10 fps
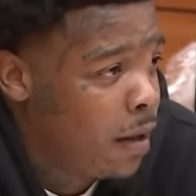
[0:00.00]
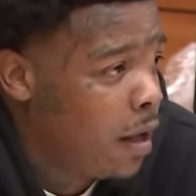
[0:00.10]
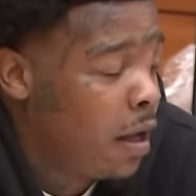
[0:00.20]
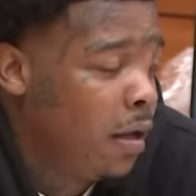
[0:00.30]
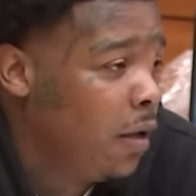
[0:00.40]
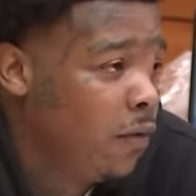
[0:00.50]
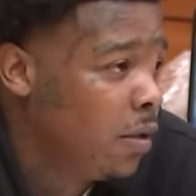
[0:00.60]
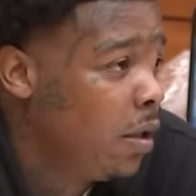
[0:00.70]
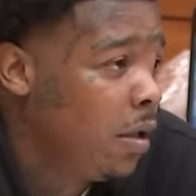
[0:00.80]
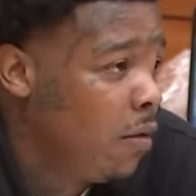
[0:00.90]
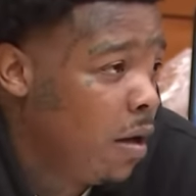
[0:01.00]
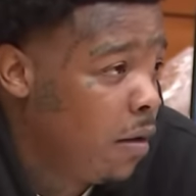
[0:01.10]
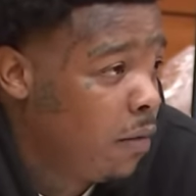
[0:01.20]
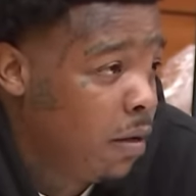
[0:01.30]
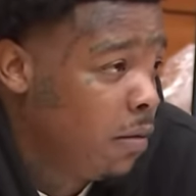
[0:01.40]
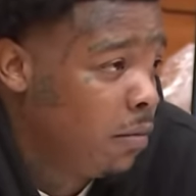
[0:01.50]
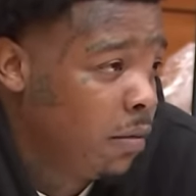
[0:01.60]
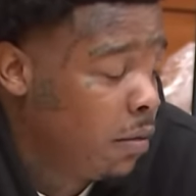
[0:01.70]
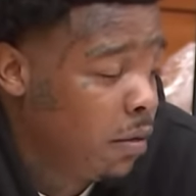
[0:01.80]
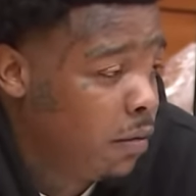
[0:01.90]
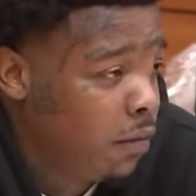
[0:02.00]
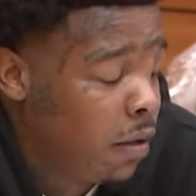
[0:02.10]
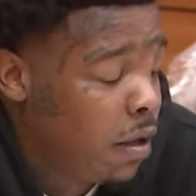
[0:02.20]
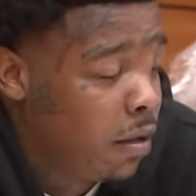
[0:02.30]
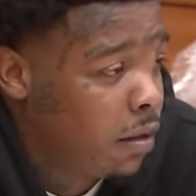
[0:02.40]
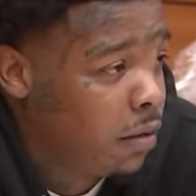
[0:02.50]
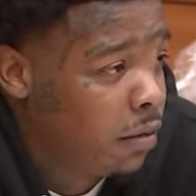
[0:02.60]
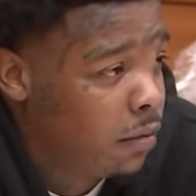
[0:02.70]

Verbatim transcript: I ain't never seen no heroin. I don't recall it.